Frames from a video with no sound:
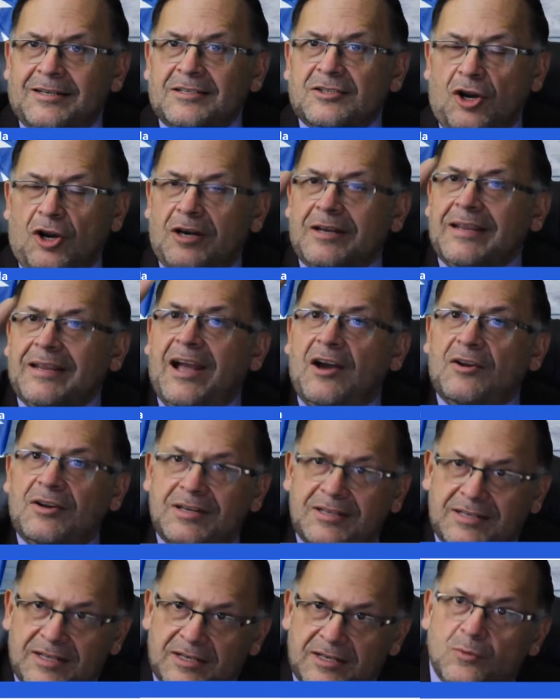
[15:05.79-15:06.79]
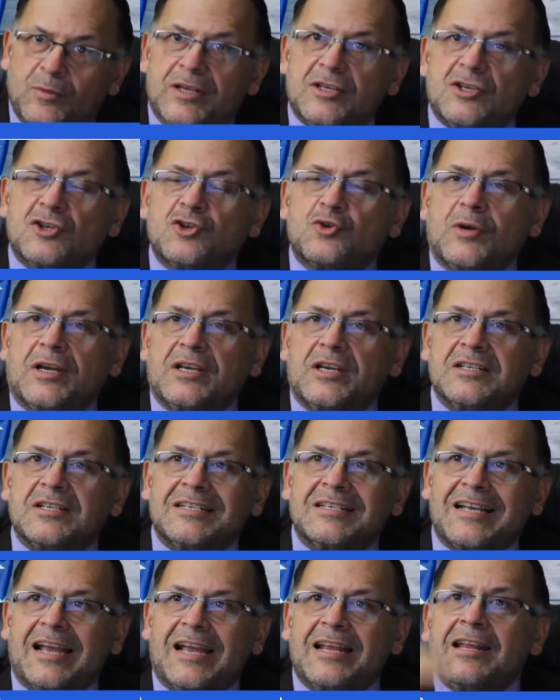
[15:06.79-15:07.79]
Stark County did a registration
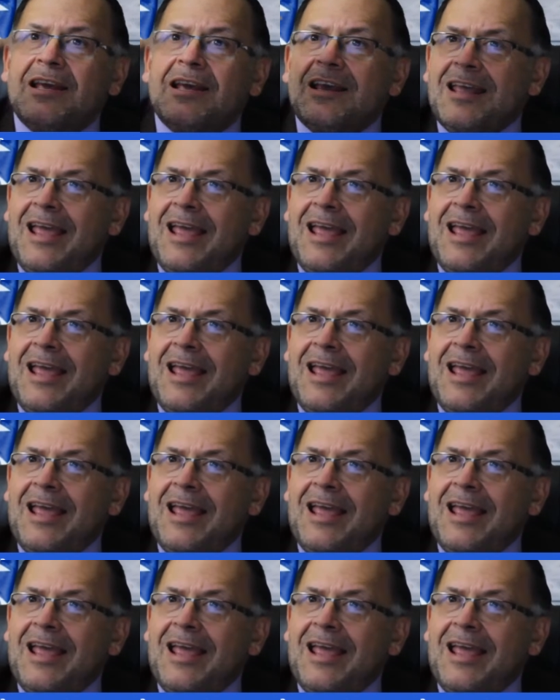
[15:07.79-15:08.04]
site,